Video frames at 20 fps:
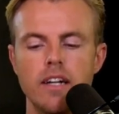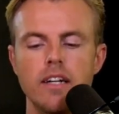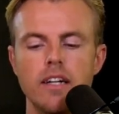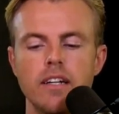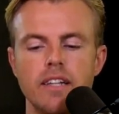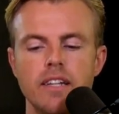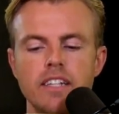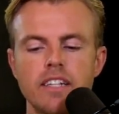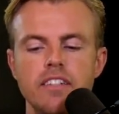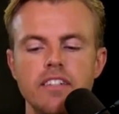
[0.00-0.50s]

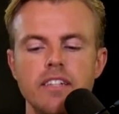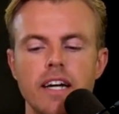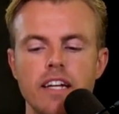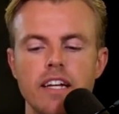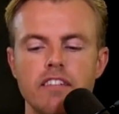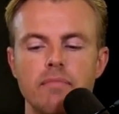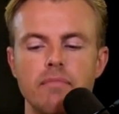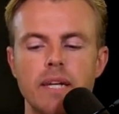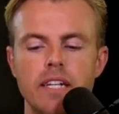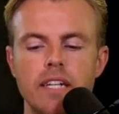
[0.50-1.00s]
This style
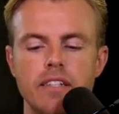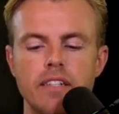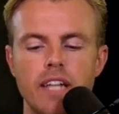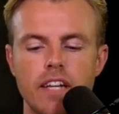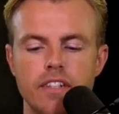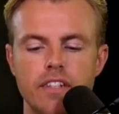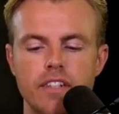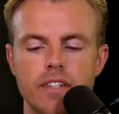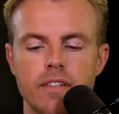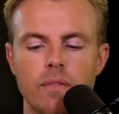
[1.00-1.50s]
of
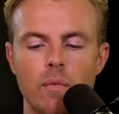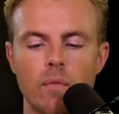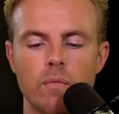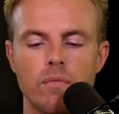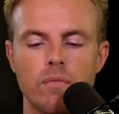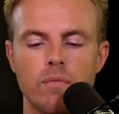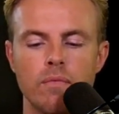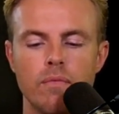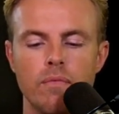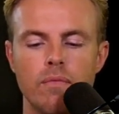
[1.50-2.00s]
meditation
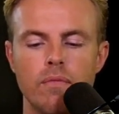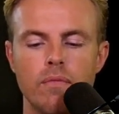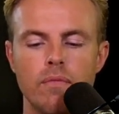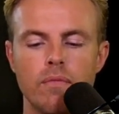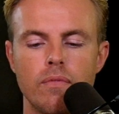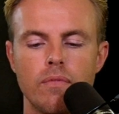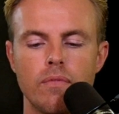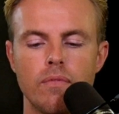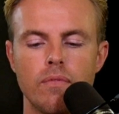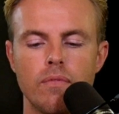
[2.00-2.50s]

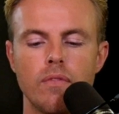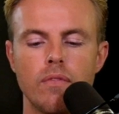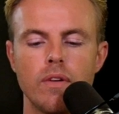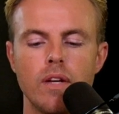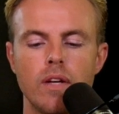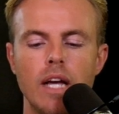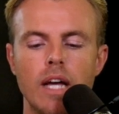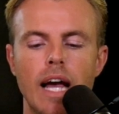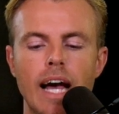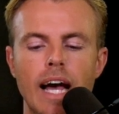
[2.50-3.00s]

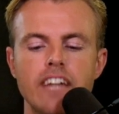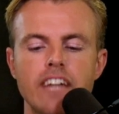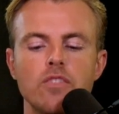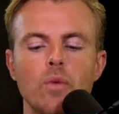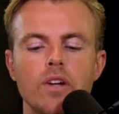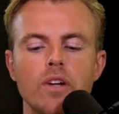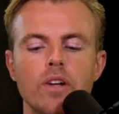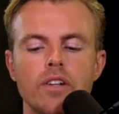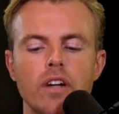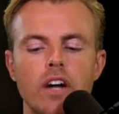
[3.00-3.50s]
has
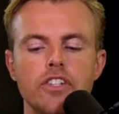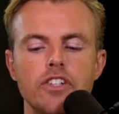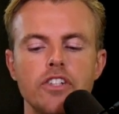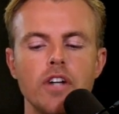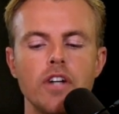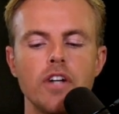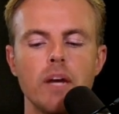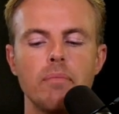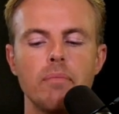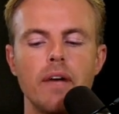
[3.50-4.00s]
one
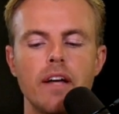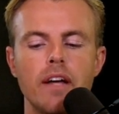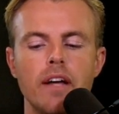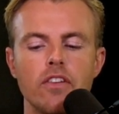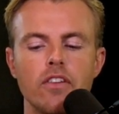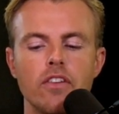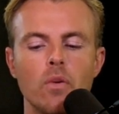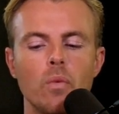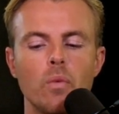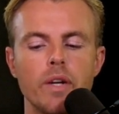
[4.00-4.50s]
conjure up
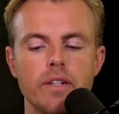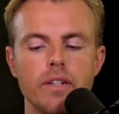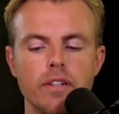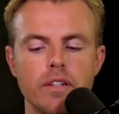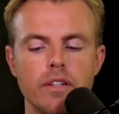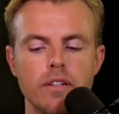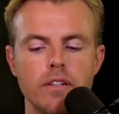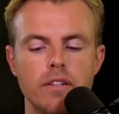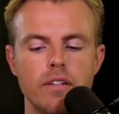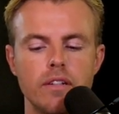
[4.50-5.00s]
the will